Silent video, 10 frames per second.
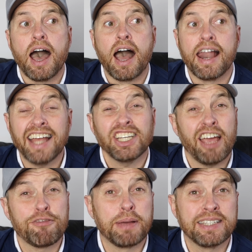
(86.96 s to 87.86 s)
and actually
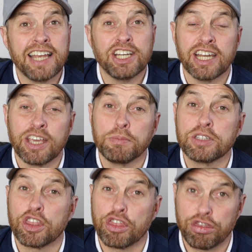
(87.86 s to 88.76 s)
have potentially up
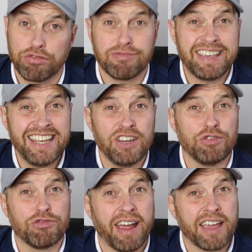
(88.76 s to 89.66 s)
to 3
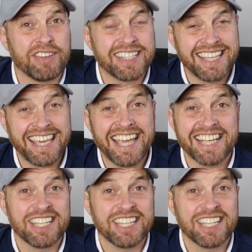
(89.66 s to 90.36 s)
new drivers a year?